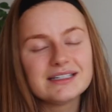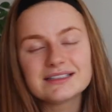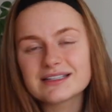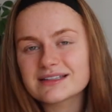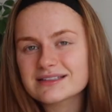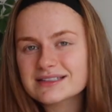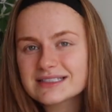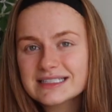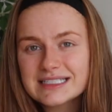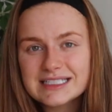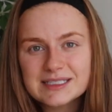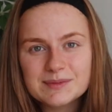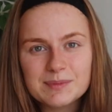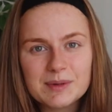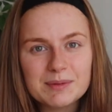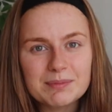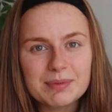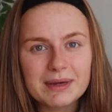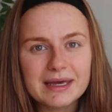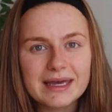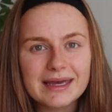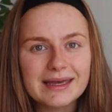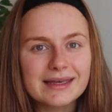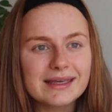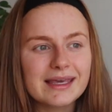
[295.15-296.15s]
doesn't need to be
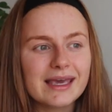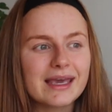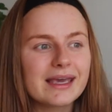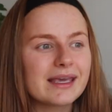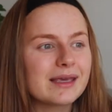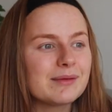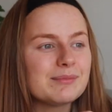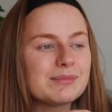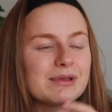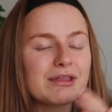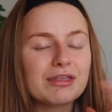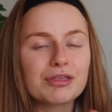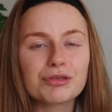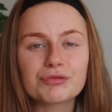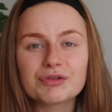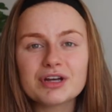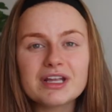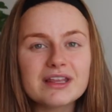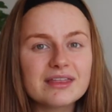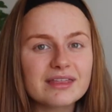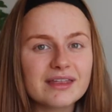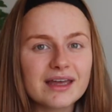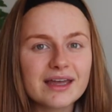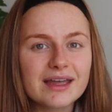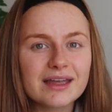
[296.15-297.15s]
big, it can be
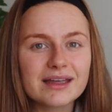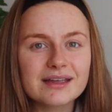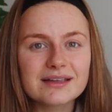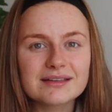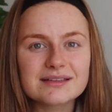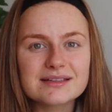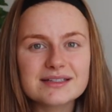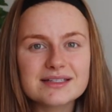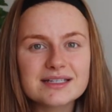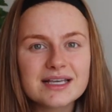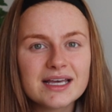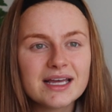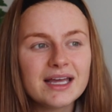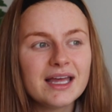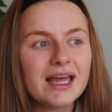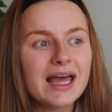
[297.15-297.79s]
3 things.